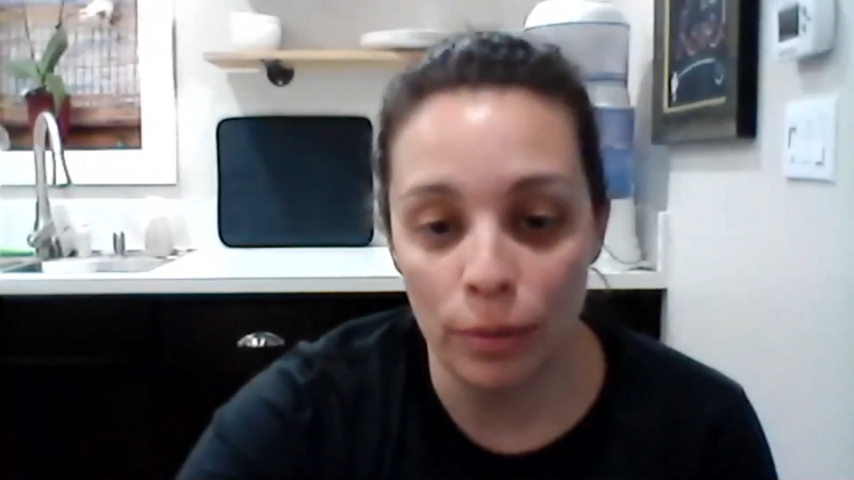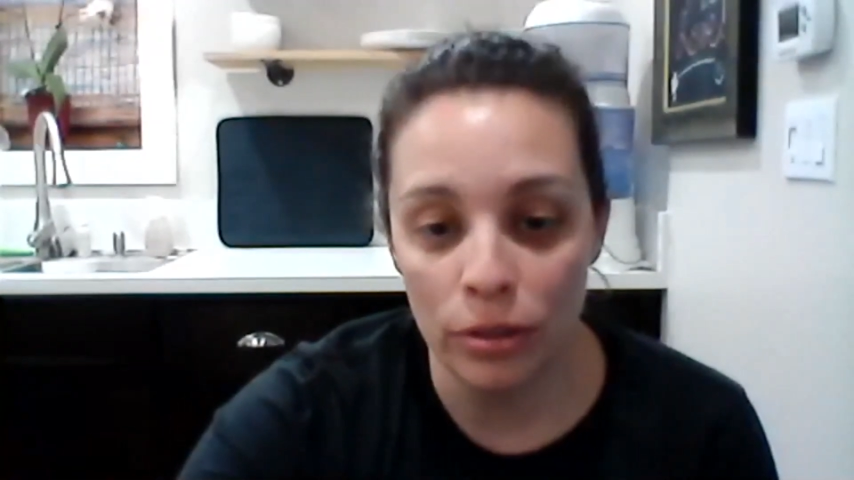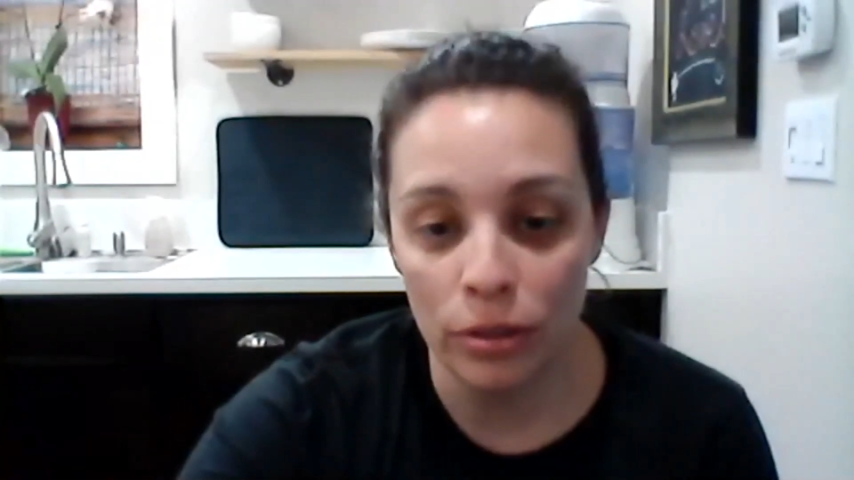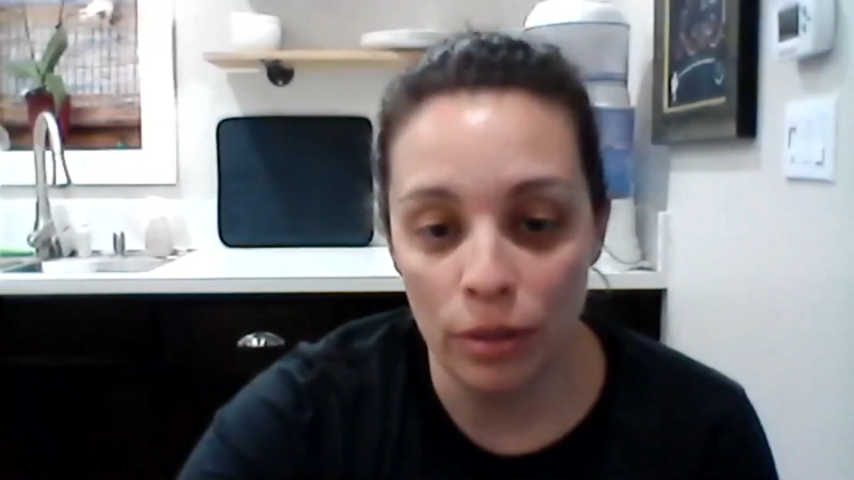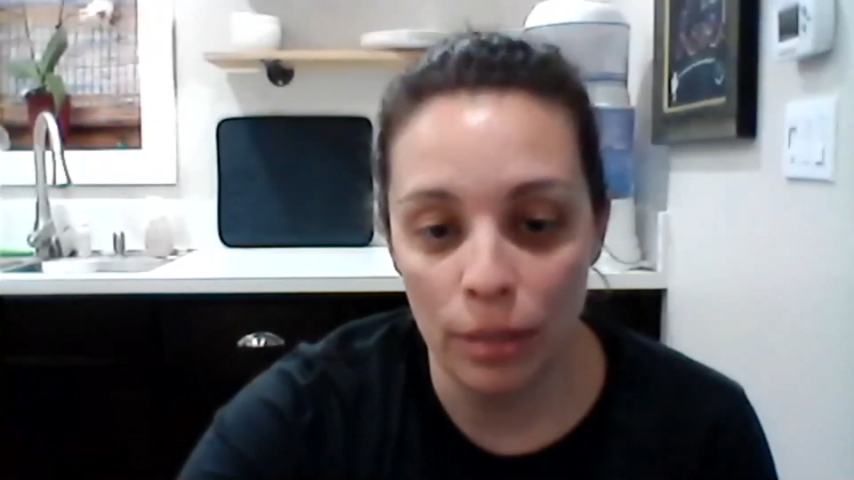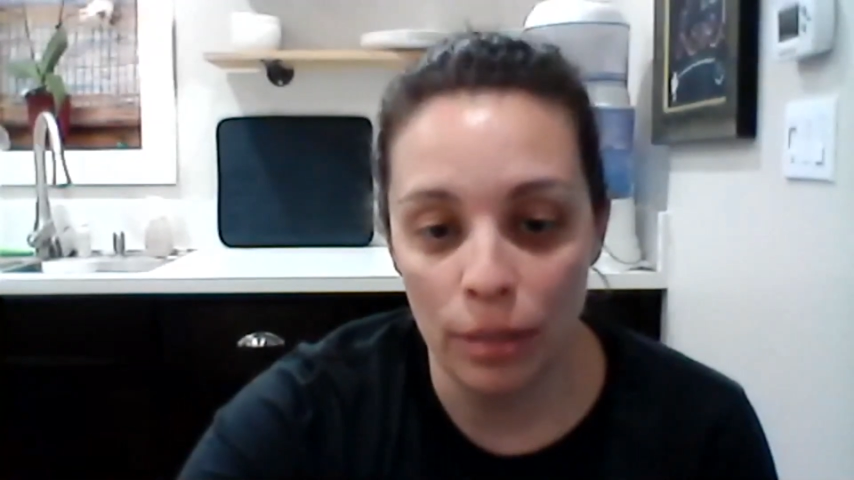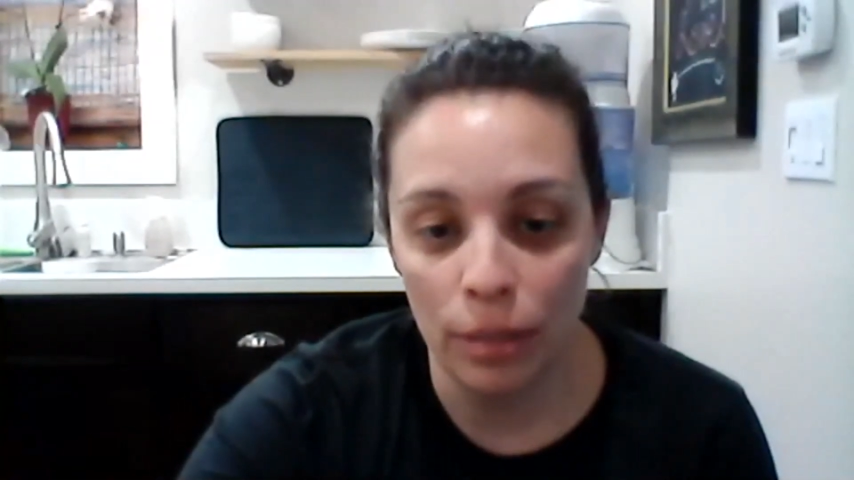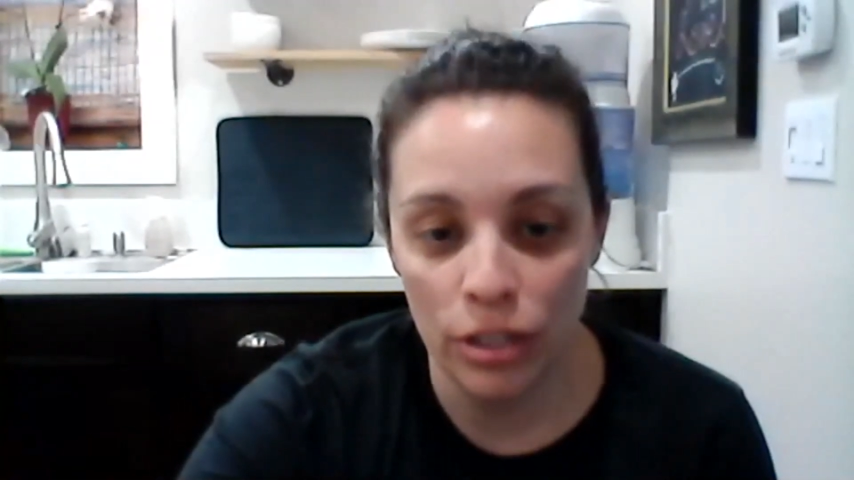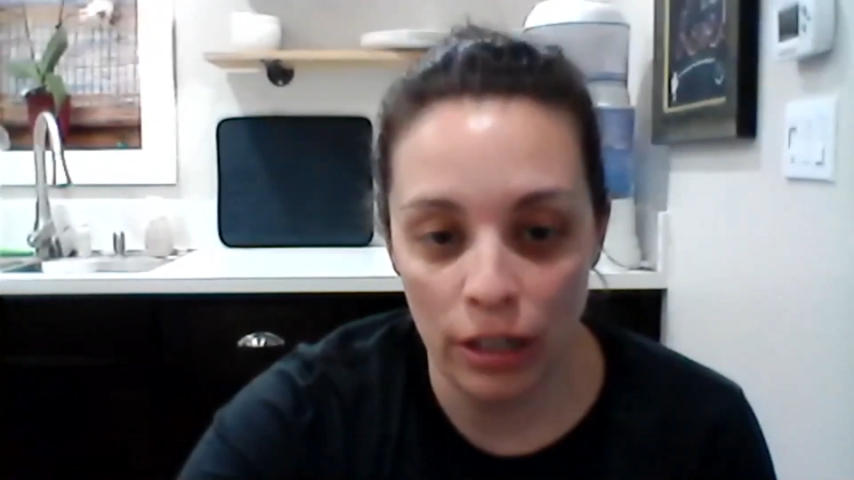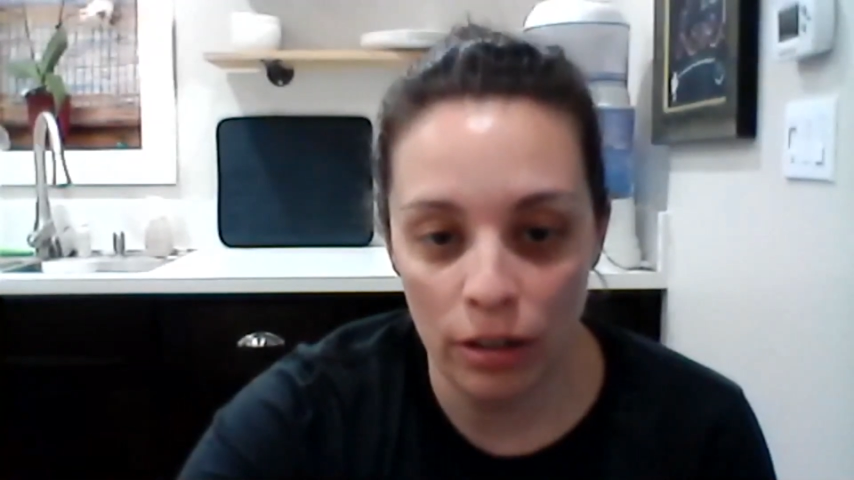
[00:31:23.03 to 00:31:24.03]
So I'm going to
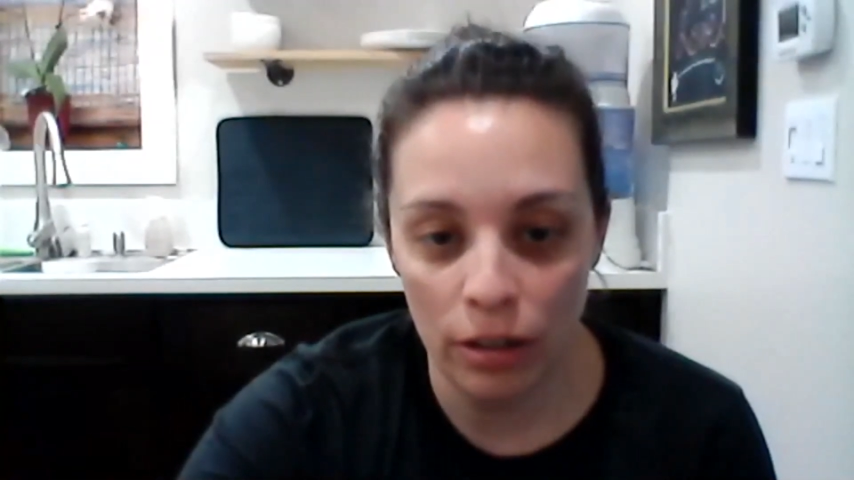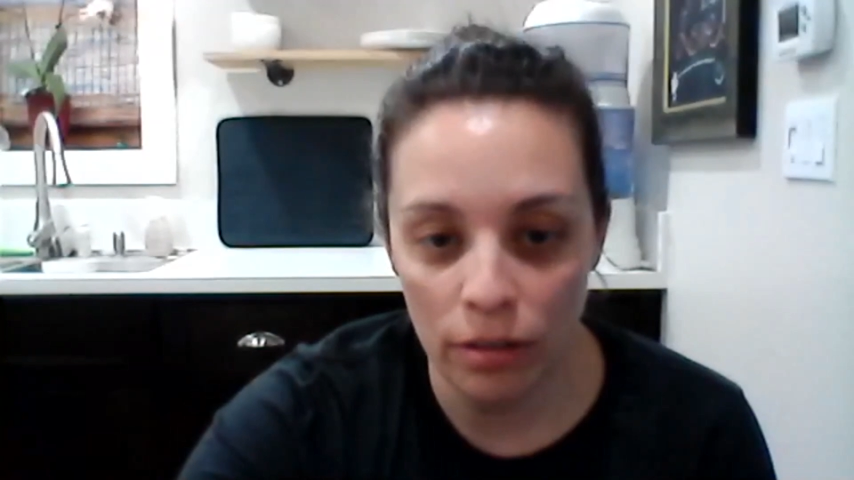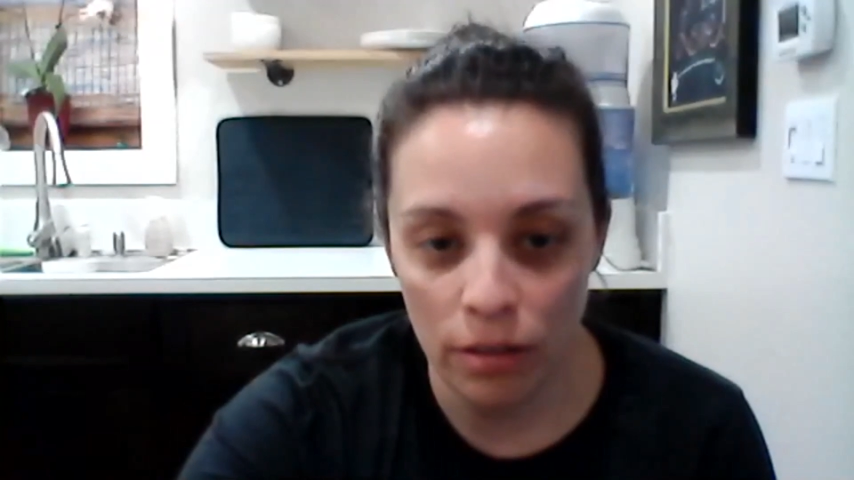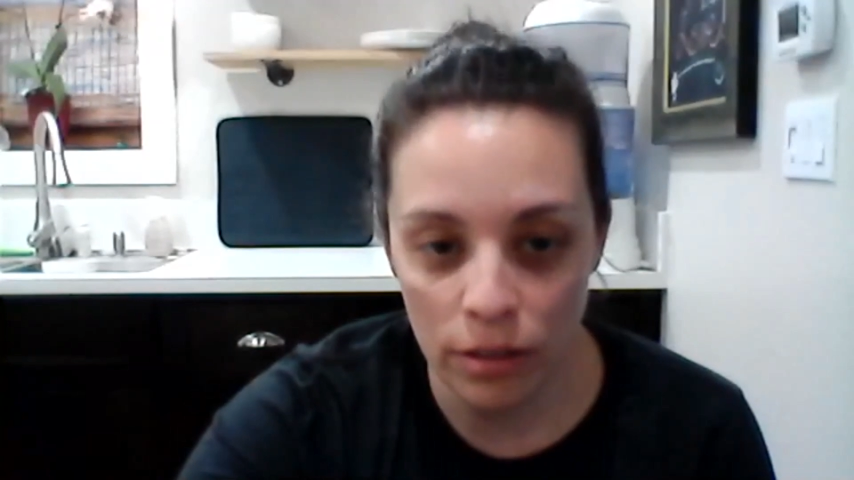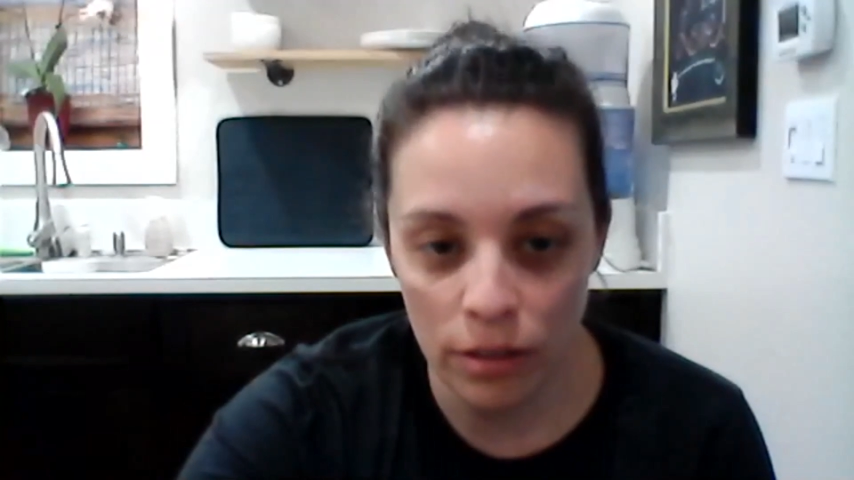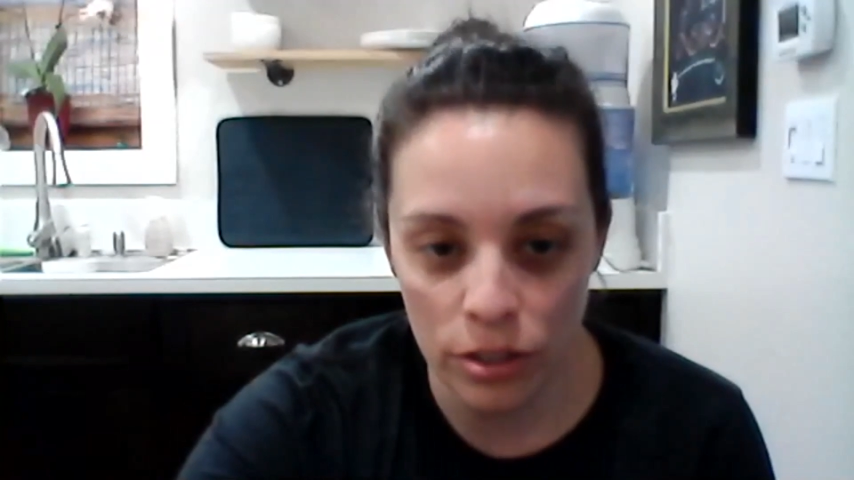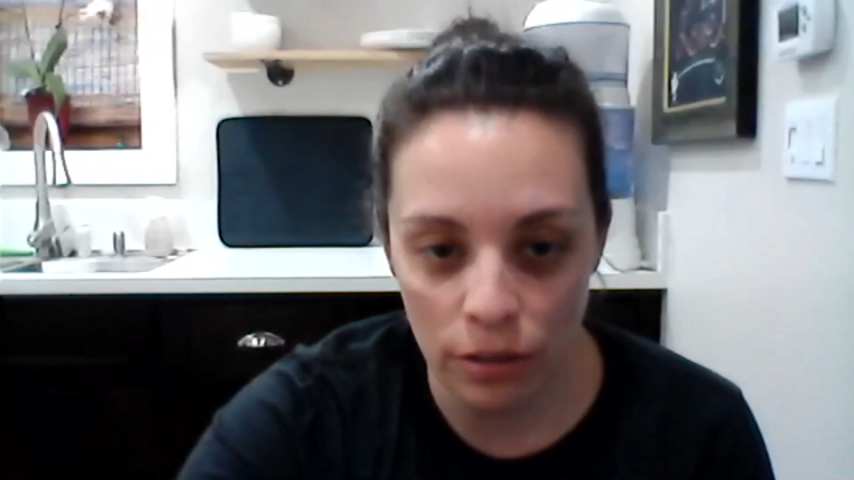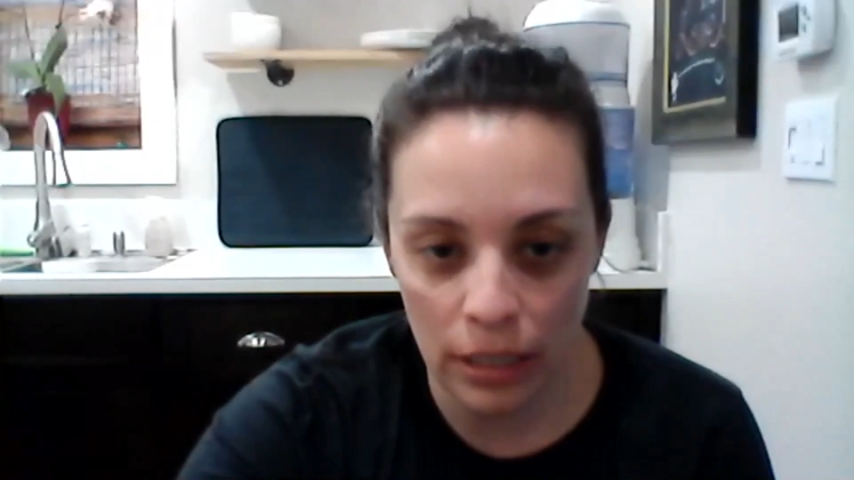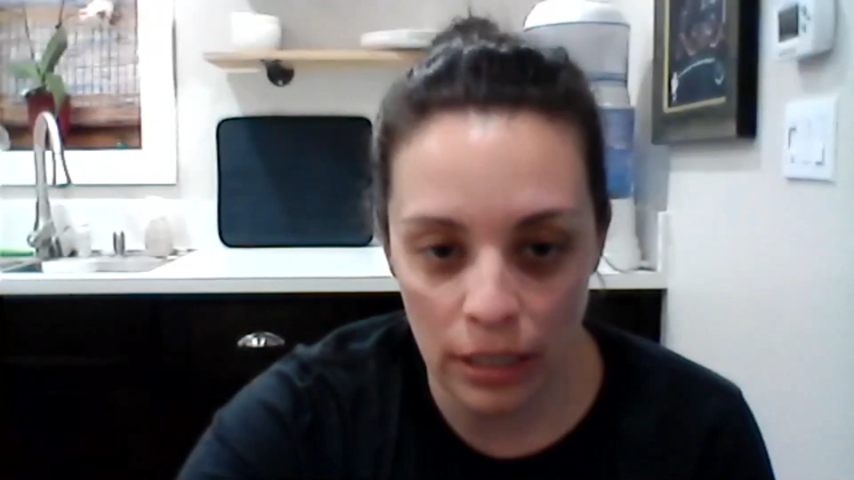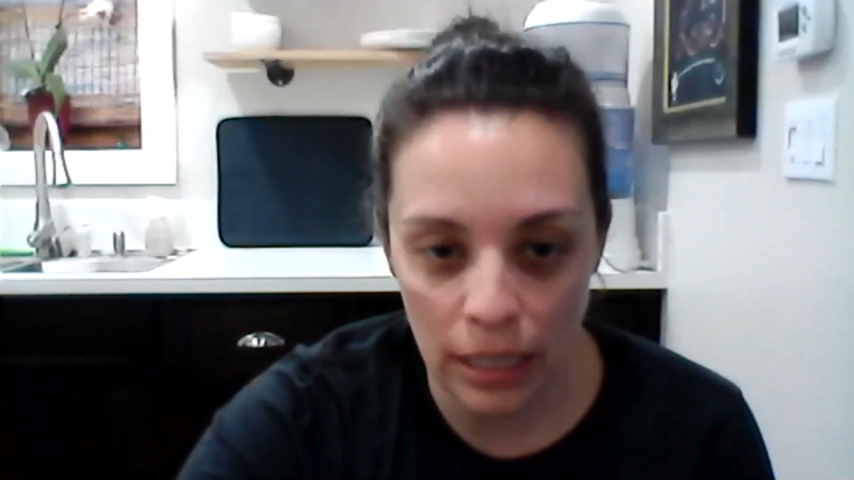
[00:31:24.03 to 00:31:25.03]
share the screen
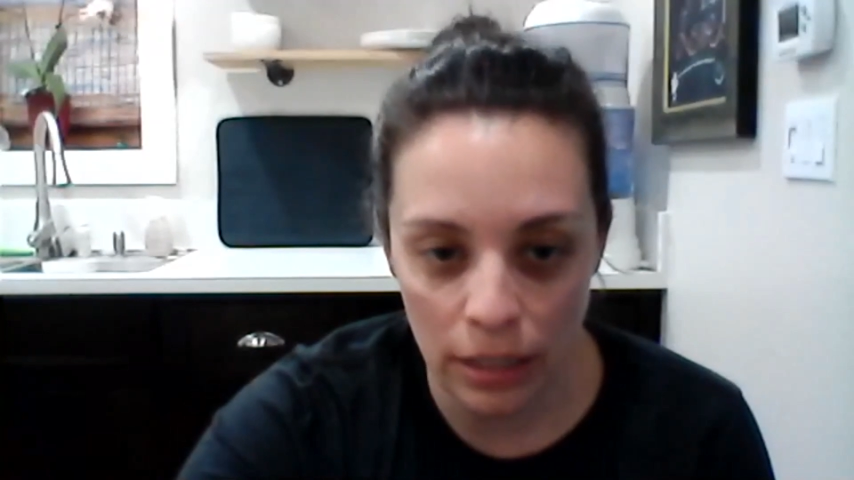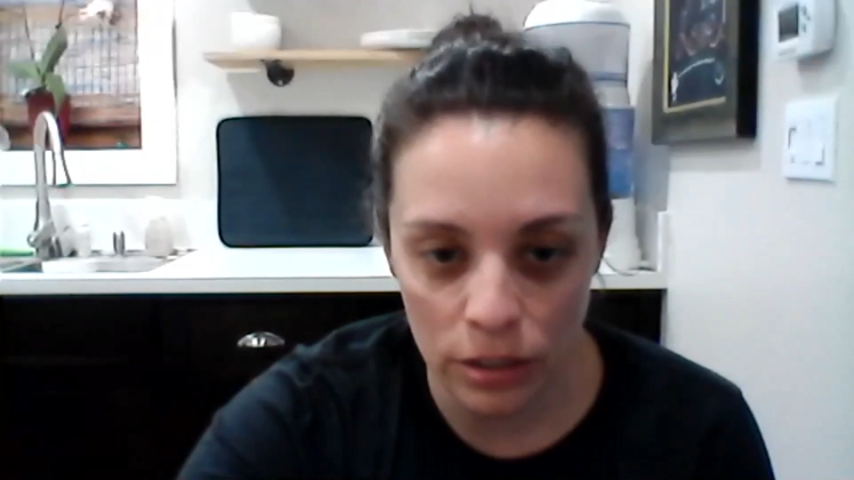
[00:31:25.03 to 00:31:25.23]
again so